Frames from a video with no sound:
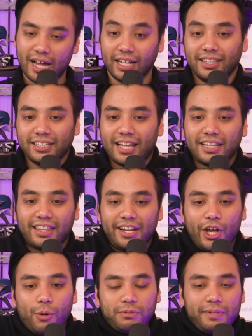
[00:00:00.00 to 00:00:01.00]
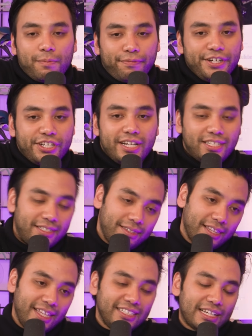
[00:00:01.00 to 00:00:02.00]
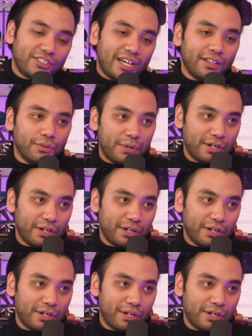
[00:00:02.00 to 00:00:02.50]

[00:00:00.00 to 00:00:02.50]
And I think that that helps me appreciate the things outside of the